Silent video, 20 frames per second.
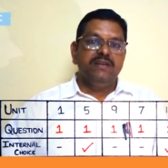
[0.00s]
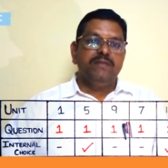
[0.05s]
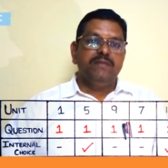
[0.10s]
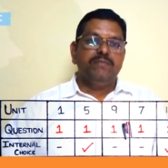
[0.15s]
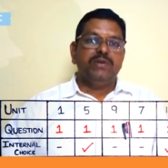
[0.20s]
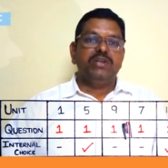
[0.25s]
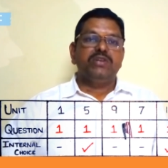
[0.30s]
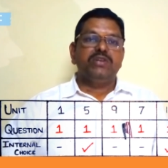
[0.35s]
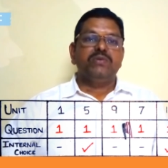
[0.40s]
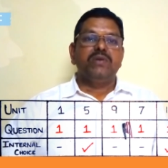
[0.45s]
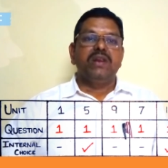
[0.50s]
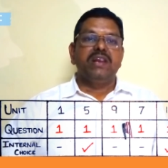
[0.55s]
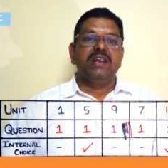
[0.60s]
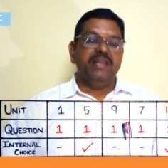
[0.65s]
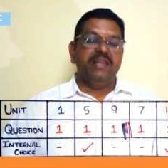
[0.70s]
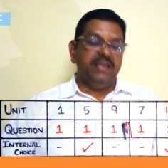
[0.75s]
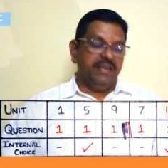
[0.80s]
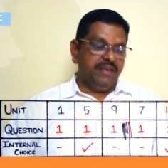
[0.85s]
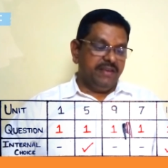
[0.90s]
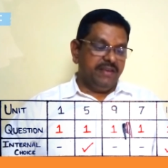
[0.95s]

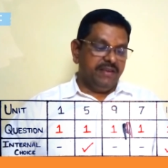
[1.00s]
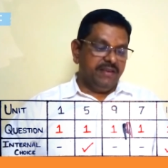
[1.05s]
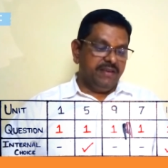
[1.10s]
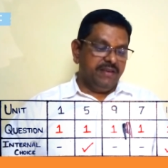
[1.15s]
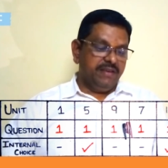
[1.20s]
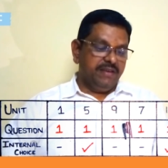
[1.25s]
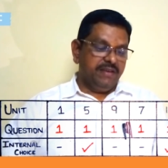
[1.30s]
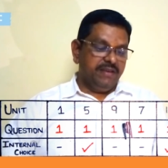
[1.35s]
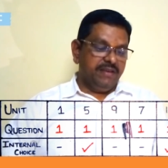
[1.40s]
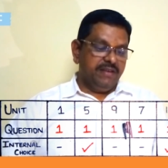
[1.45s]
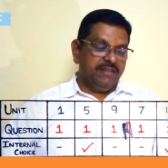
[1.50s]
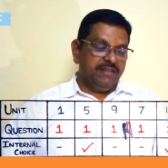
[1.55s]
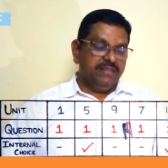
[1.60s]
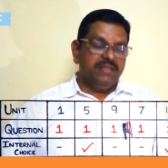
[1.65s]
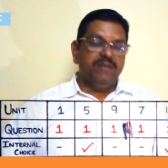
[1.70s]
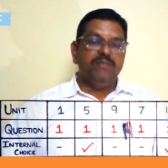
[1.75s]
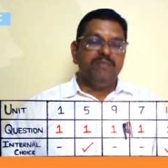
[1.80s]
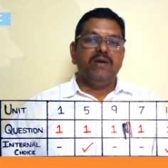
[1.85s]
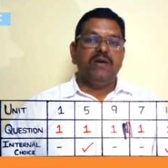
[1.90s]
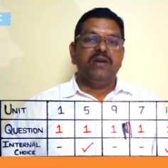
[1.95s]
Particularly the
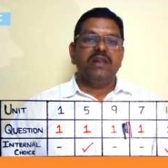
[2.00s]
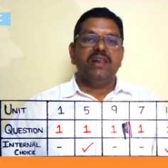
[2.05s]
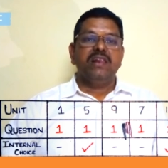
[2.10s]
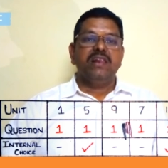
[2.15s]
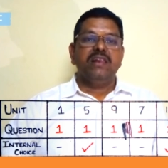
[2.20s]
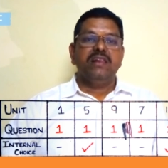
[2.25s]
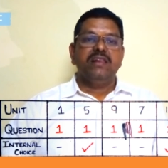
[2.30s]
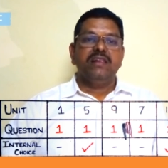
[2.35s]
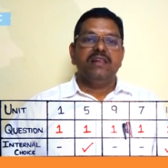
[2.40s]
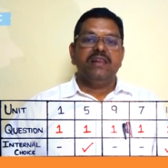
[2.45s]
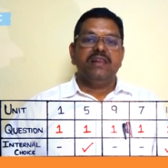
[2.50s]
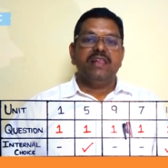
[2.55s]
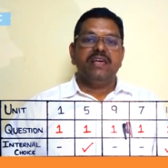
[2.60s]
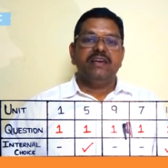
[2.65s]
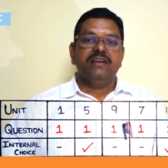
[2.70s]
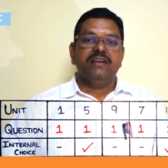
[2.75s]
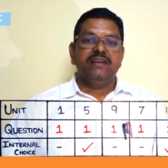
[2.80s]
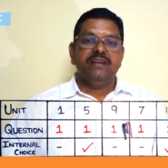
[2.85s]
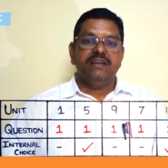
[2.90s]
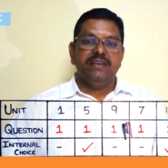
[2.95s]
model
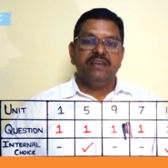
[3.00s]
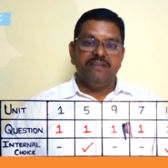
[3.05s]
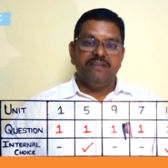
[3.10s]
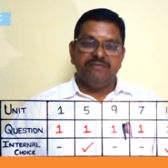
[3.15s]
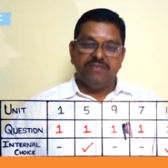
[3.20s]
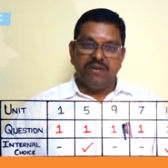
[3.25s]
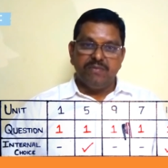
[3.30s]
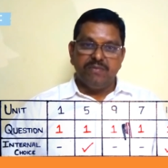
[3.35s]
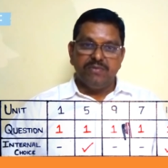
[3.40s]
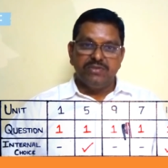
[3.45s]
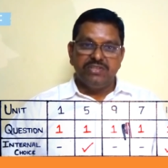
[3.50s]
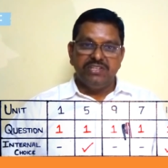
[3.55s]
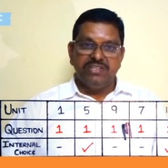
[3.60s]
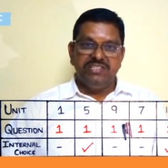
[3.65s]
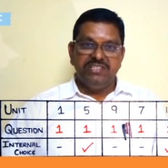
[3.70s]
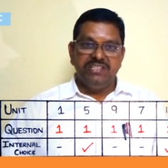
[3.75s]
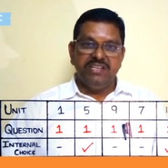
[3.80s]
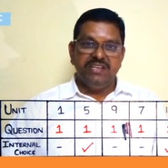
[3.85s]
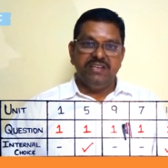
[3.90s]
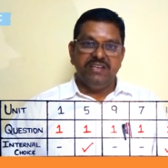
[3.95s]
like F composite
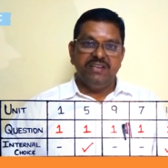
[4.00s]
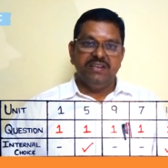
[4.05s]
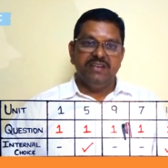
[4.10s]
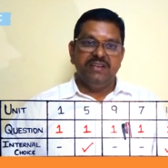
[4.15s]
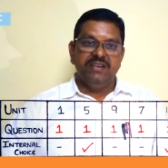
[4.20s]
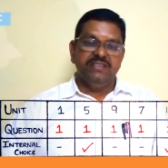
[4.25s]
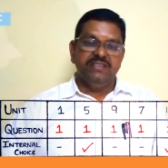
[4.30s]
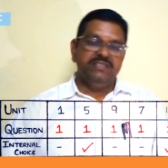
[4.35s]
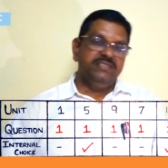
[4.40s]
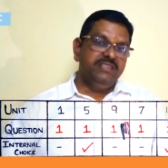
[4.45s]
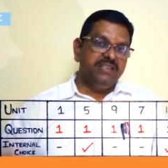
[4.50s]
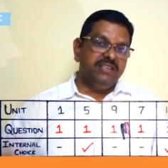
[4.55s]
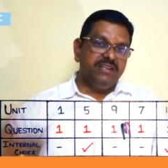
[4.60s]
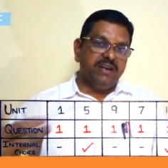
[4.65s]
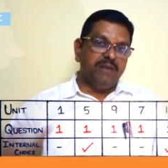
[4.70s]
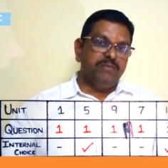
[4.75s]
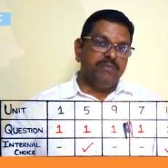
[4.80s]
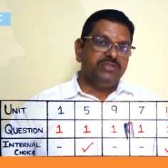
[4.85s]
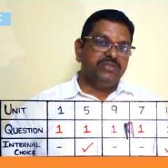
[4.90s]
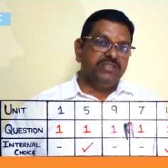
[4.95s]
G, G
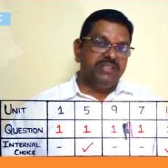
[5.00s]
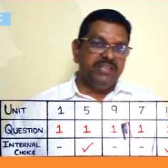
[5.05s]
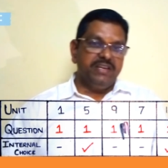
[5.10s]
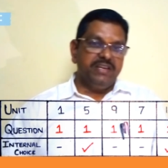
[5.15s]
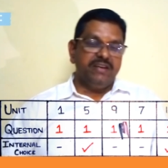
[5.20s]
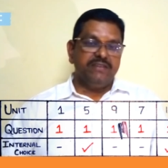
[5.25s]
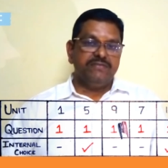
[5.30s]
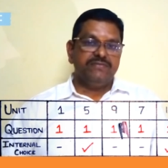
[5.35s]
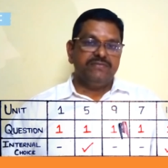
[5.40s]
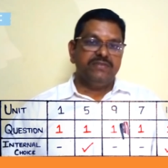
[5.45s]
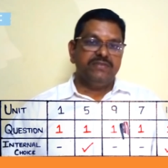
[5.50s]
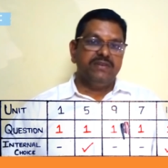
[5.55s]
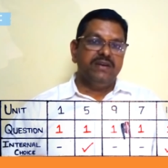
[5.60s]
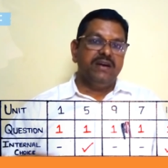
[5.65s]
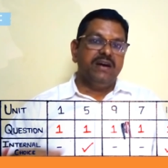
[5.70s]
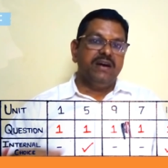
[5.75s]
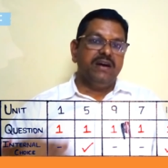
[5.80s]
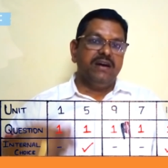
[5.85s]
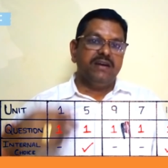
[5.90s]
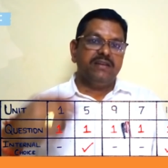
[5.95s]
composite F,
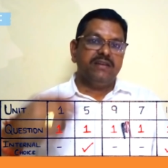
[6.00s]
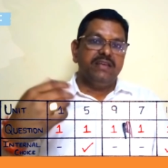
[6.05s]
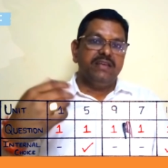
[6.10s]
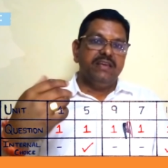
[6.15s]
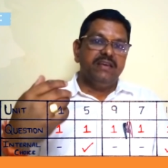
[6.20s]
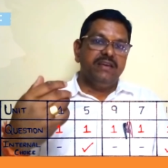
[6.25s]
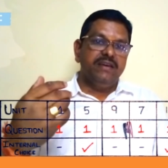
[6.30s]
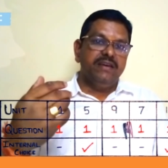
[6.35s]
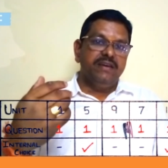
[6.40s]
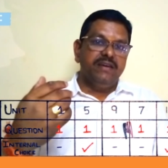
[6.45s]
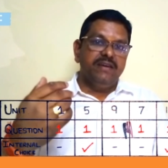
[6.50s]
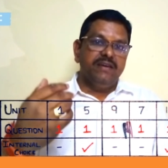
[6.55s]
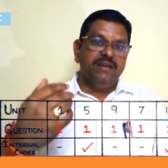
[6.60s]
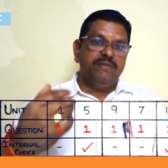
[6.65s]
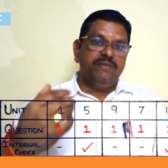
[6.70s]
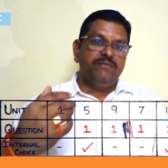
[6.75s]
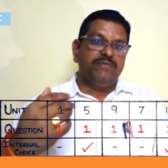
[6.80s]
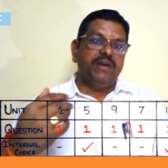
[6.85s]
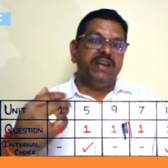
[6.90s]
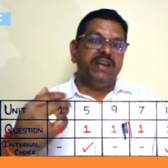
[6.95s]
or
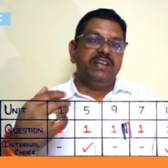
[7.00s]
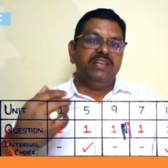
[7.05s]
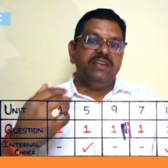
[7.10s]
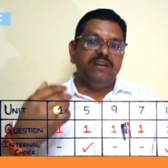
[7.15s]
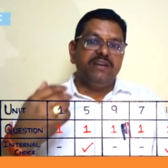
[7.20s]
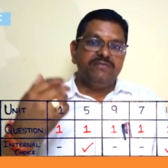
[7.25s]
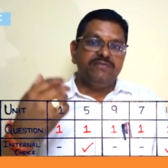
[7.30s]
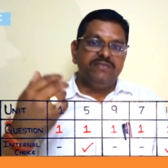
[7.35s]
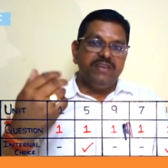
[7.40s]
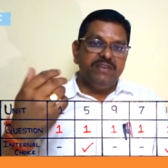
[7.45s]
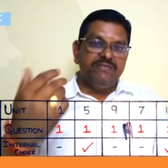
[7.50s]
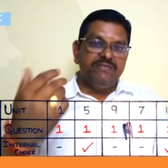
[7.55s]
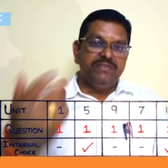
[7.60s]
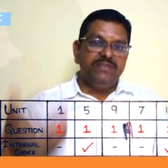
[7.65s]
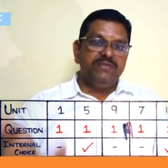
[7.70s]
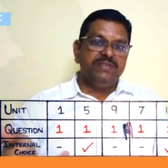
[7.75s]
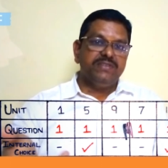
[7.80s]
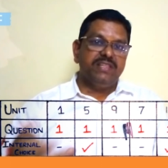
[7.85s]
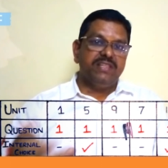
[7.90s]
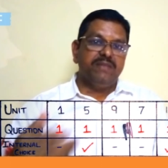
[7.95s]
finding of F
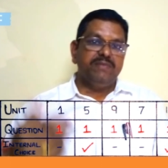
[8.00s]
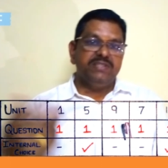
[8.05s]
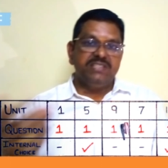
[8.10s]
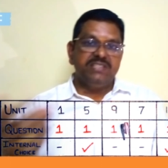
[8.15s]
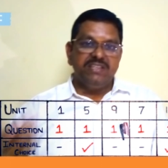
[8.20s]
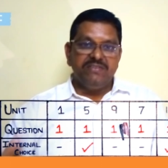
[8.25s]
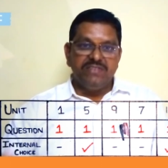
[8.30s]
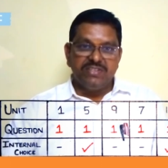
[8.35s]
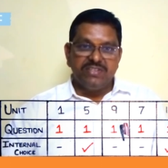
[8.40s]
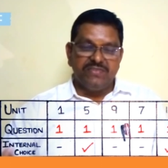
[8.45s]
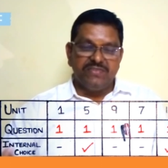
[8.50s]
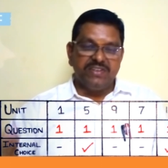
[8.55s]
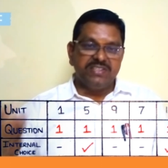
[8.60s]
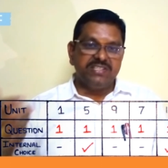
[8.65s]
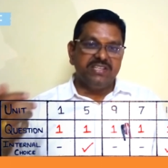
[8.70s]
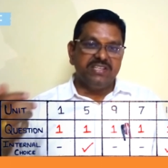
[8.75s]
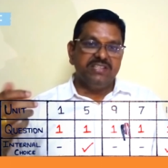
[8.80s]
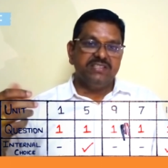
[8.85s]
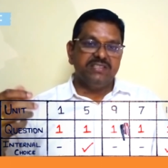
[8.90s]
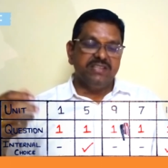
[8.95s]
inverse, that means inverse
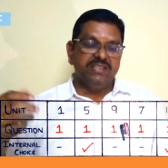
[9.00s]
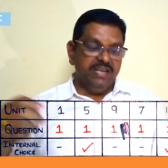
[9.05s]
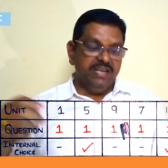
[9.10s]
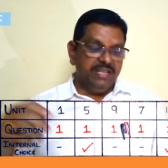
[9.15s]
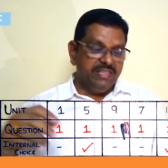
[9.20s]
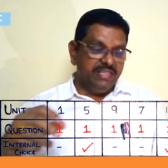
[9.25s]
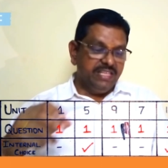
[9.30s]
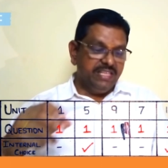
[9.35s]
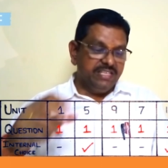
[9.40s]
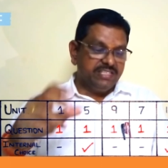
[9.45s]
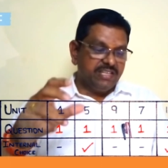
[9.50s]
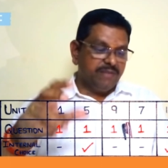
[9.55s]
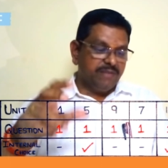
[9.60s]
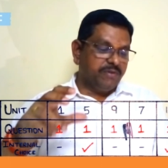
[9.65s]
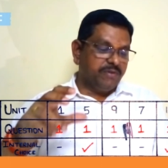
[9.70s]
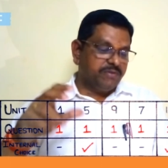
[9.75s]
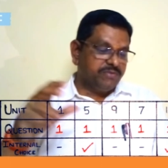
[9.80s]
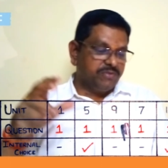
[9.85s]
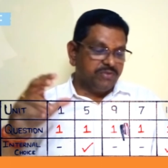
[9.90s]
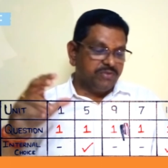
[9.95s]
functions. These type
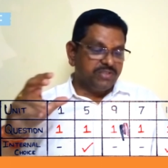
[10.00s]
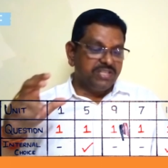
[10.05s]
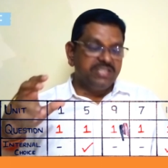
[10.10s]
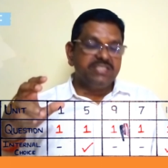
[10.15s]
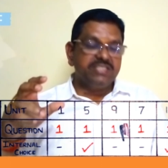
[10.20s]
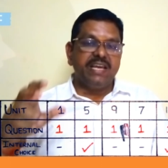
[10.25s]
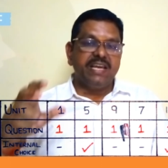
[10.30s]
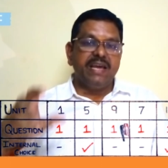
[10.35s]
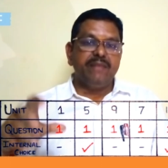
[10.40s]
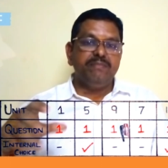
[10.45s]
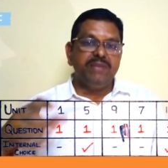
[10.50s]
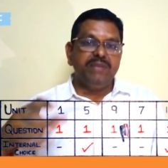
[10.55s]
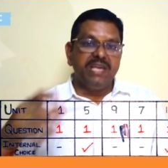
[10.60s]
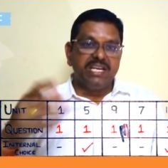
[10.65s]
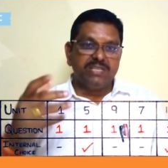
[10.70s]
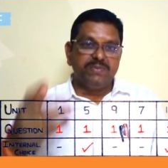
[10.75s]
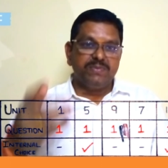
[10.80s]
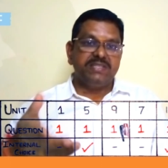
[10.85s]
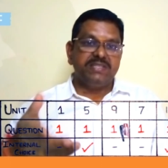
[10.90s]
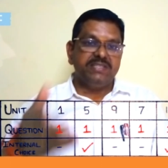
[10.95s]
of questions can be
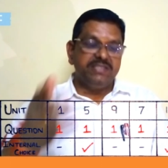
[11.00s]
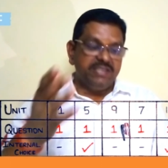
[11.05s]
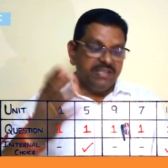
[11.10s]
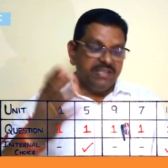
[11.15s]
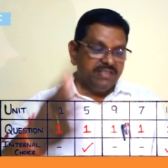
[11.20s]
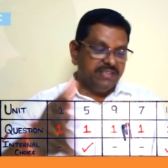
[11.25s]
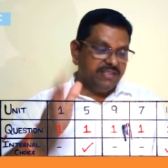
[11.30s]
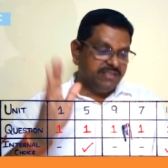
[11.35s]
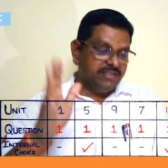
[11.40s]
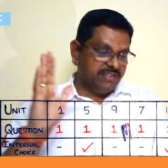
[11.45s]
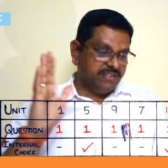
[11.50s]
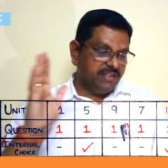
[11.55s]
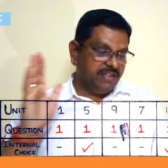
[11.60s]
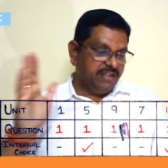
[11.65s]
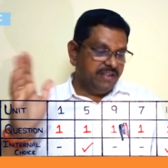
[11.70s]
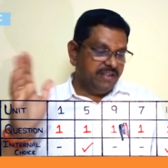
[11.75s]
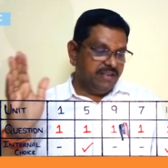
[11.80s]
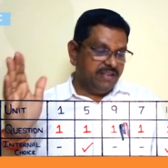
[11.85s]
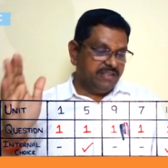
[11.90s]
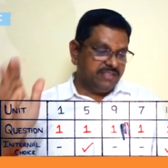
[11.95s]
expected in this
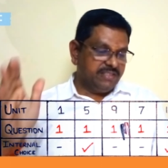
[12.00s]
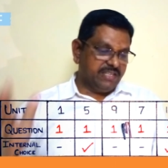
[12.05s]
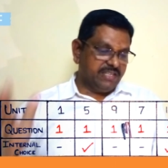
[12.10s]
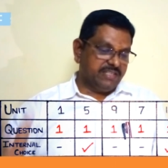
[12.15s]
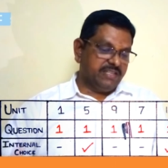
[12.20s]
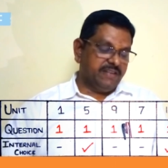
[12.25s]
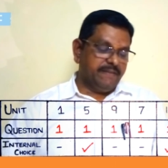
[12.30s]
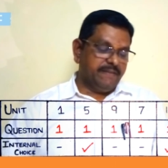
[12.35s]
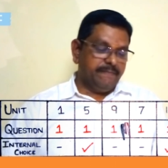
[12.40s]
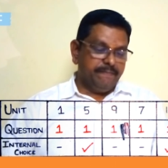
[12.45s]
section.